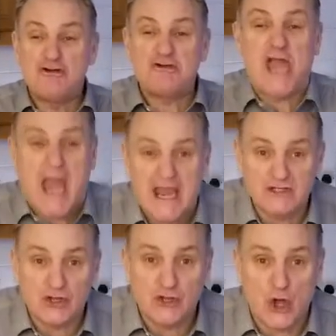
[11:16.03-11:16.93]

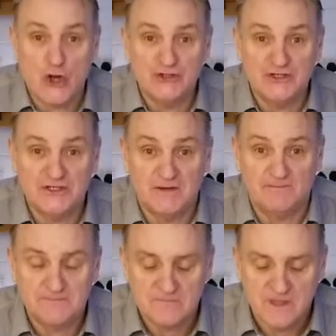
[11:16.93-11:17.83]
Tens of thousands of
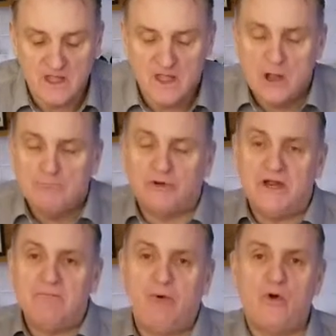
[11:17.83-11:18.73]
them. But the
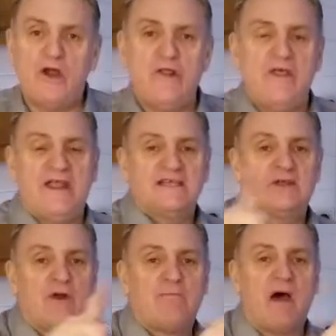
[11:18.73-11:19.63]
important thing is,
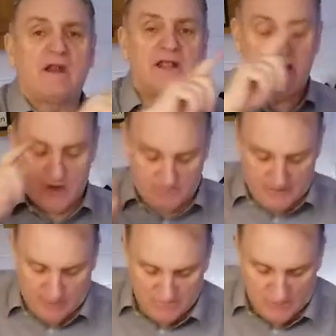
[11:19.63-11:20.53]
on the balcony up
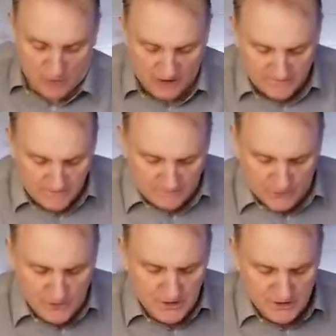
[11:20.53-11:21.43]
above all of the
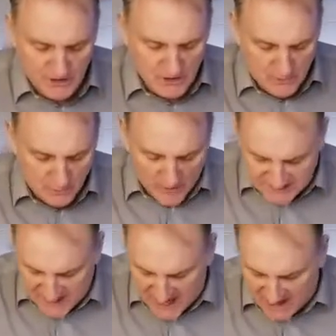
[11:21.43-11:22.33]
food, what
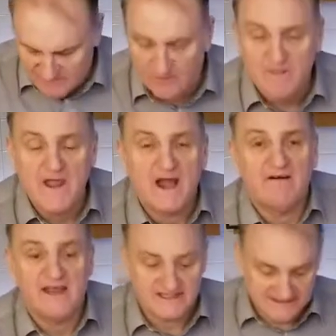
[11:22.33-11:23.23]
you have up there
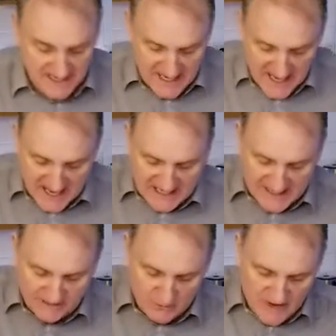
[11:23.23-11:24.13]
is a
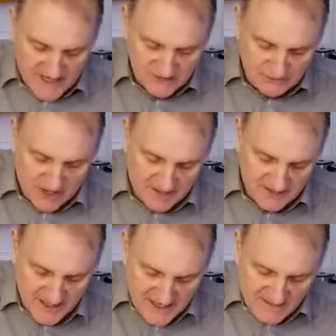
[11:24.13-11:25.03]
little restaurant
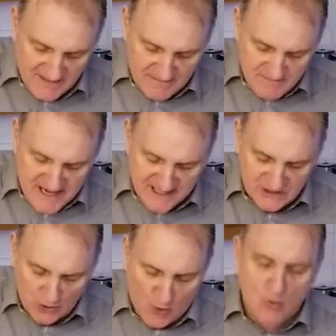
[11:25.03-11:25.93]
that
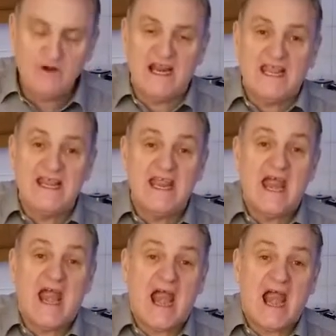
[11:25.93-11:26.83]
makes only
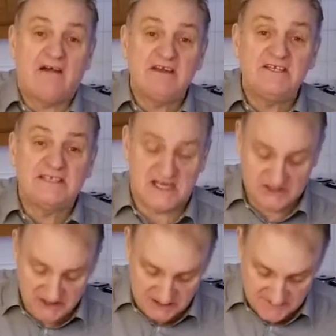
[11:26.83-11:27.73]
Irish
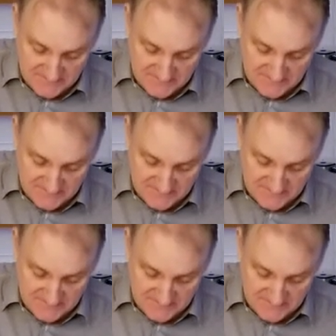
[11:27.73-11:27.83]
dishes.